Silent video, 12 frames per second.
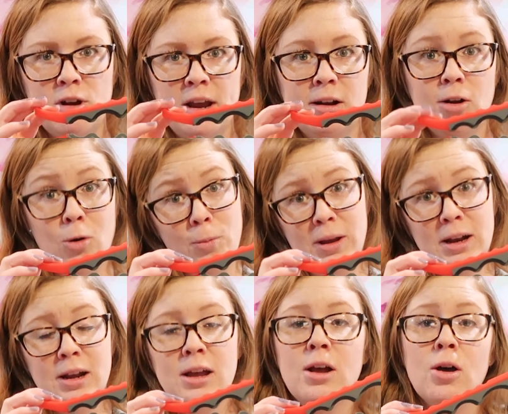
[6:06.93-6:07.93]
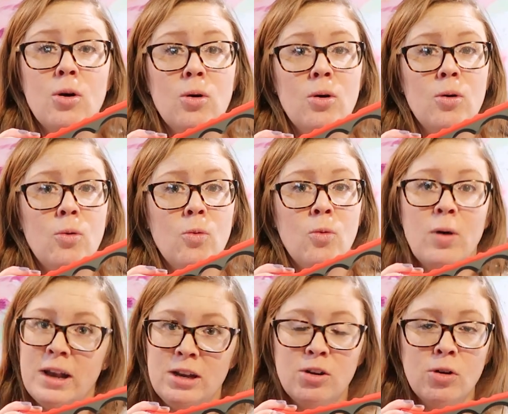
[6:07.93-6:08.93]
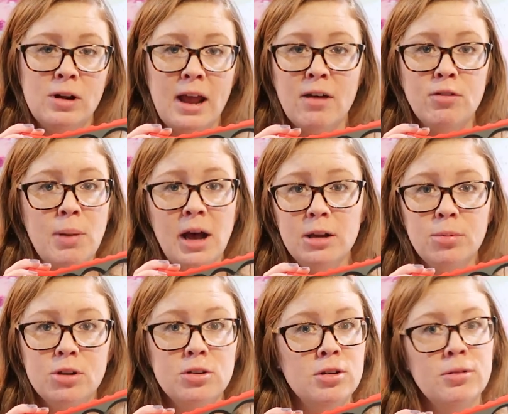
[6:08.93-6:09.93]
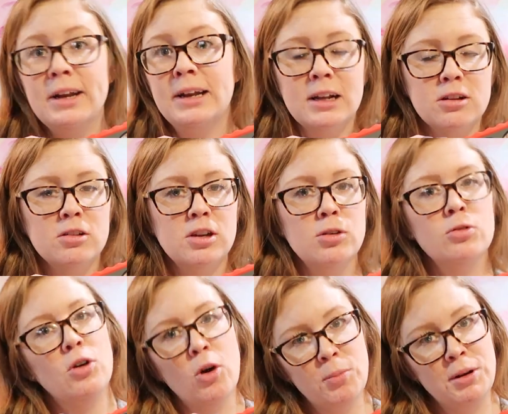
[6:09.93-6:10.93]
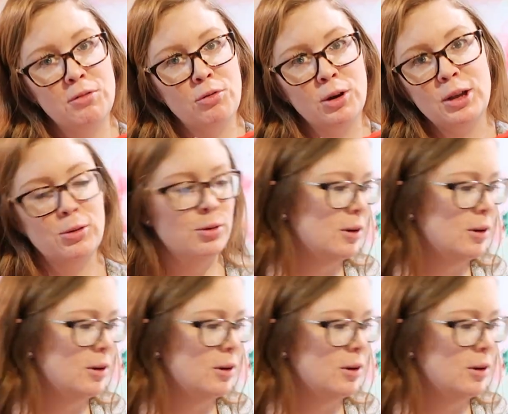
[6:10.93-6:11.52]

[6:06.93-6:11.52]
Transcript: trying to open when you don't have a bodybuilder right next to you to open it for you.